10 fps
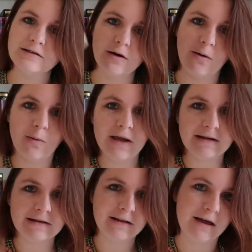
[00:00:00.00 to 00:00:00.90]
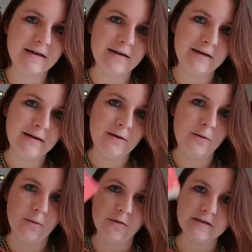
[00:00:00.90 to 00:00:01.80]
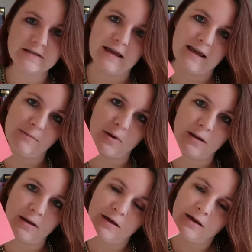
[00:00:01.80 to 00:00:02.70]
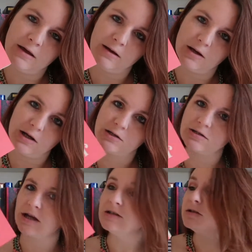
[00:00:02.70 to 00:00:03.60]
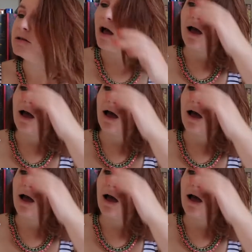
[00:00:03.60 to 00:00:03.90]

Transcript: It's a weird, like, author's name title.